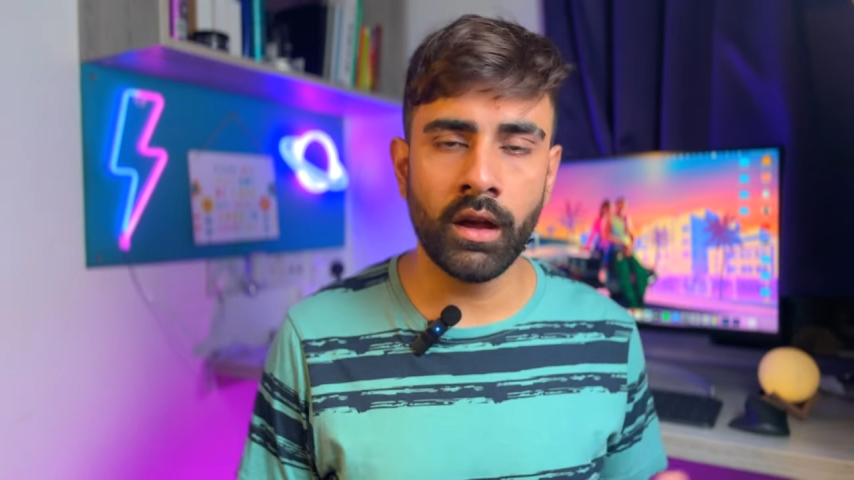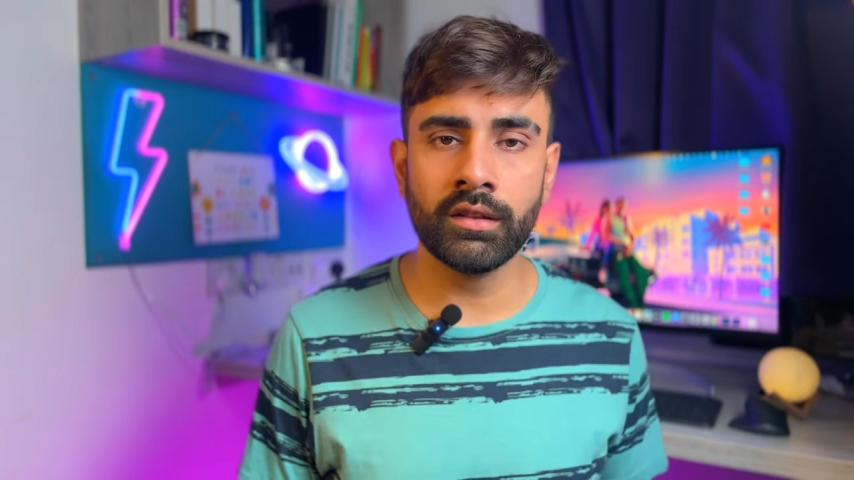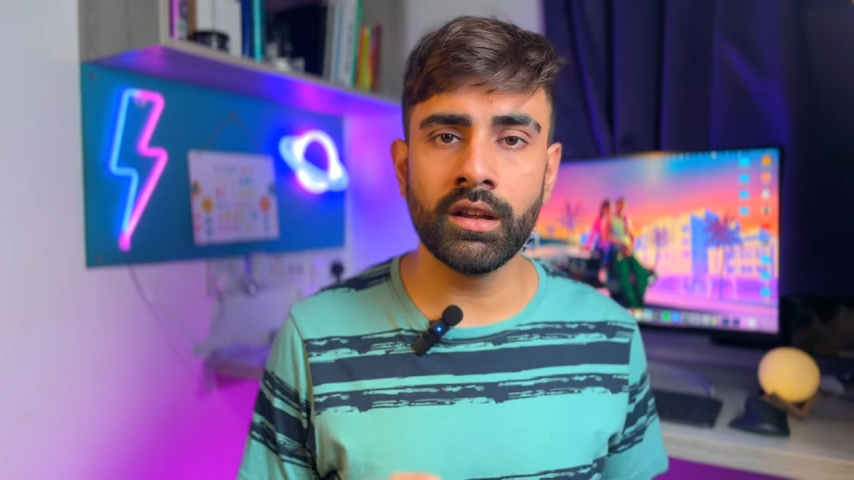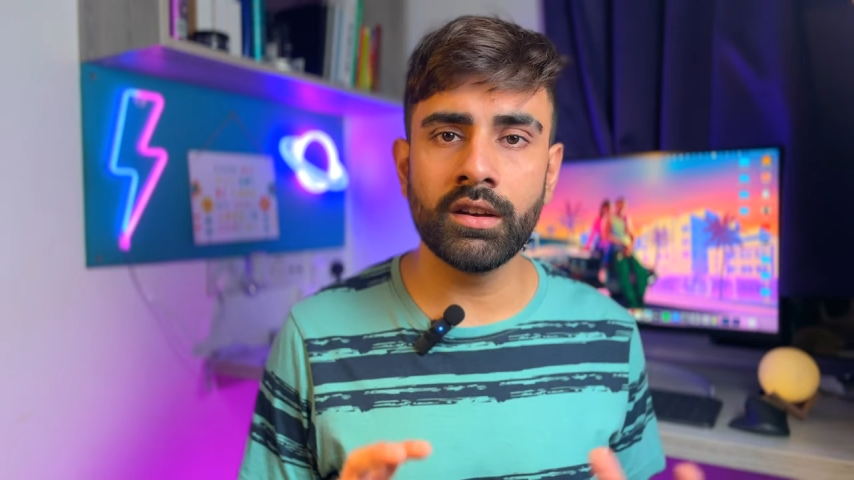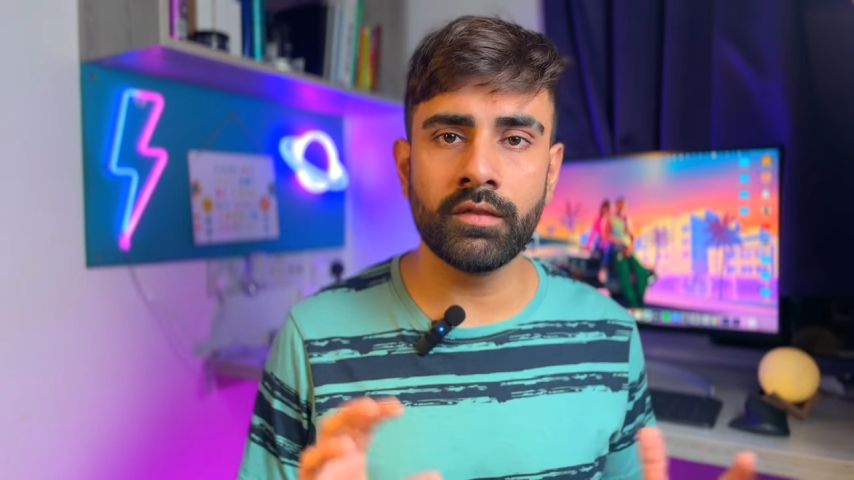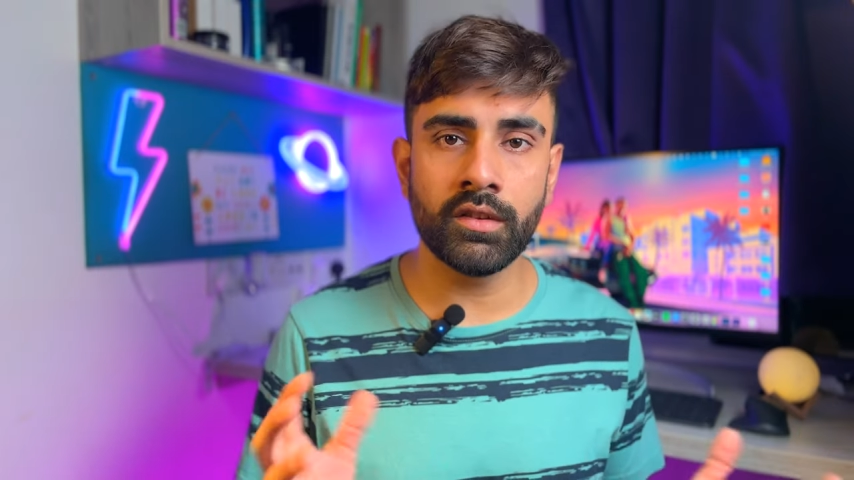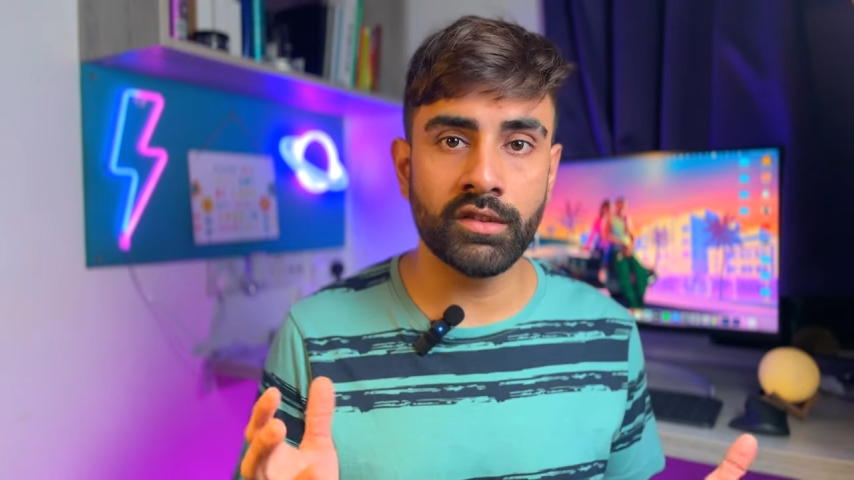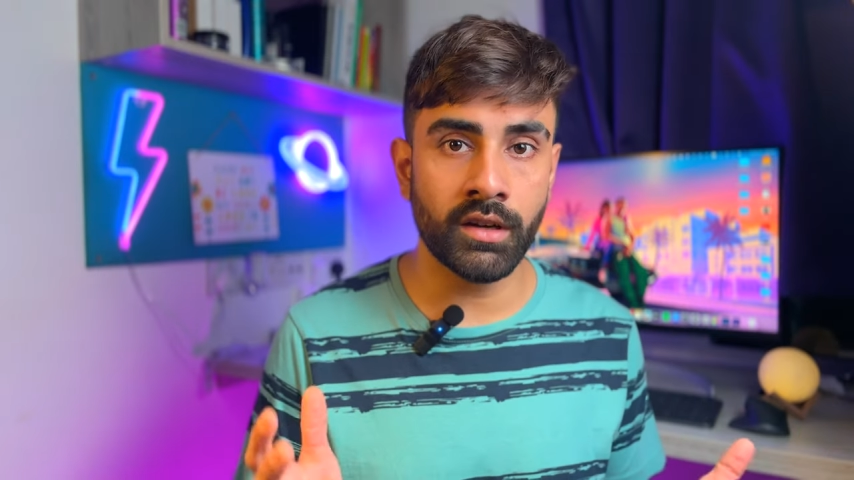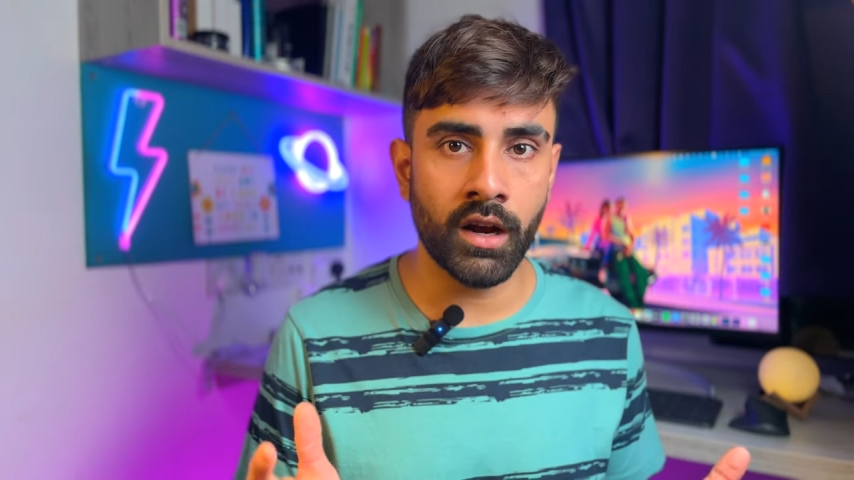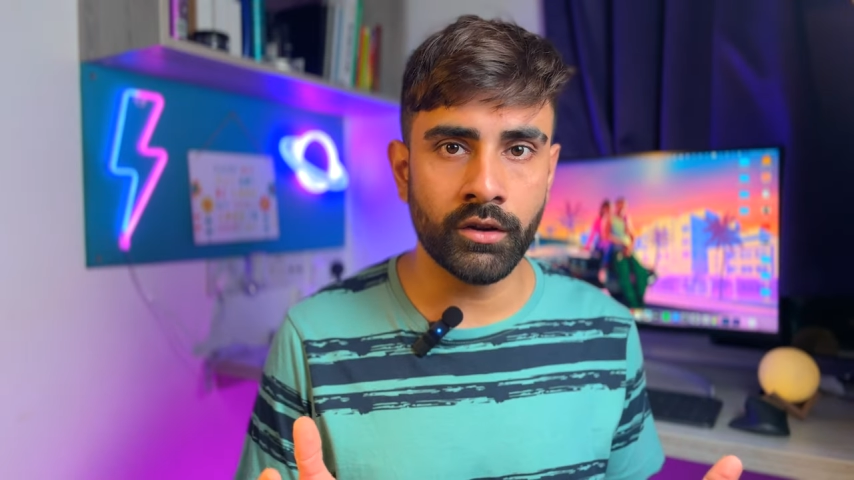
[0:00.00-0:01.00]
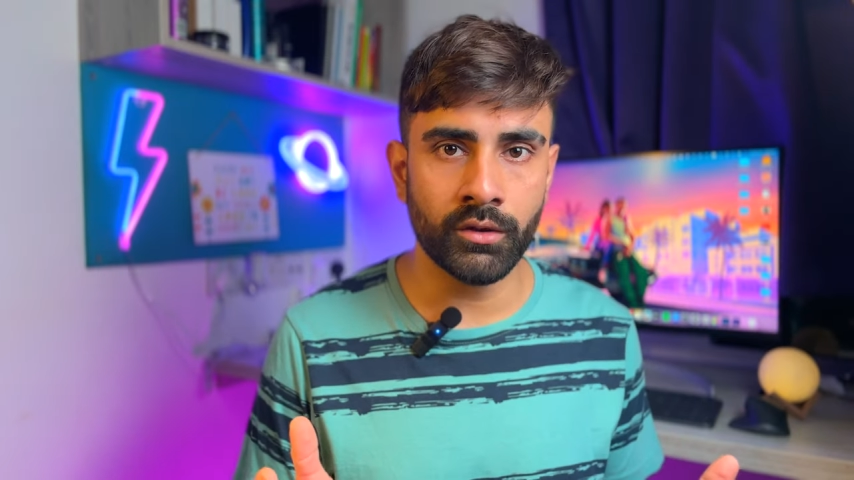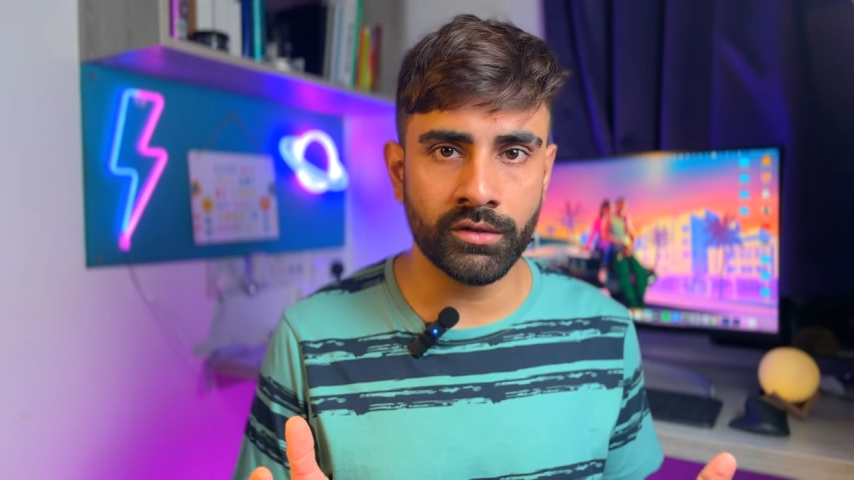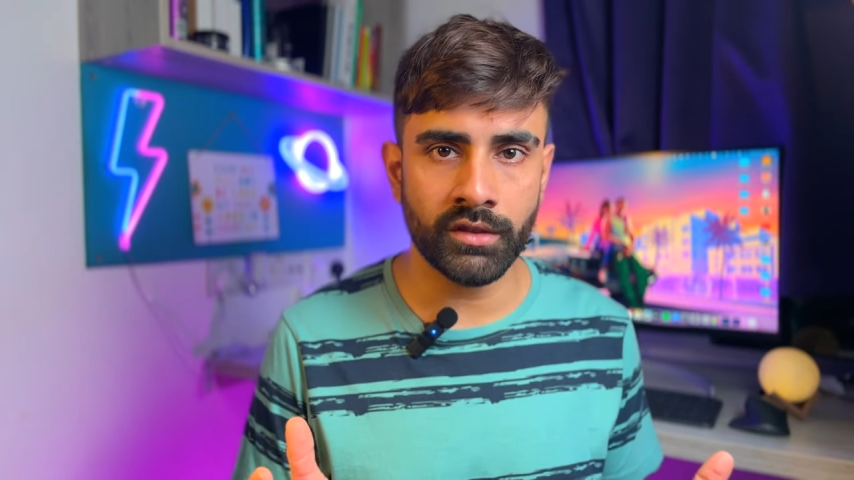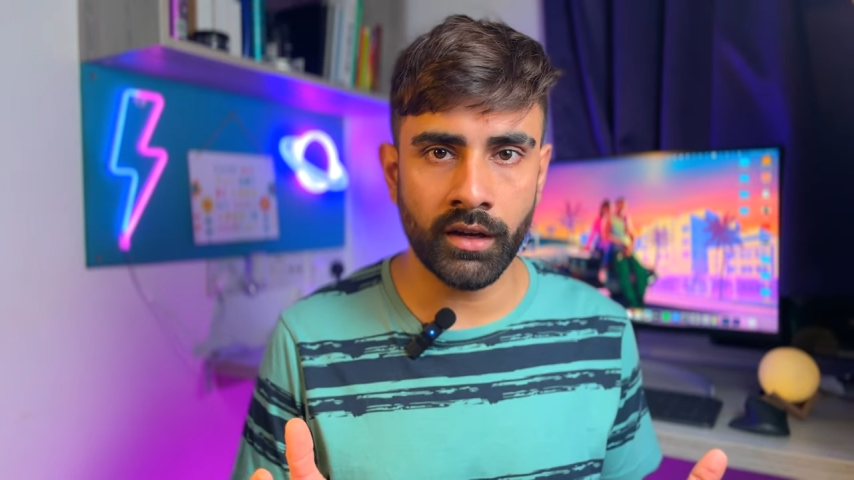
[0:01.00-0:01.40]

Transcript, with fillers: and there are different scenarios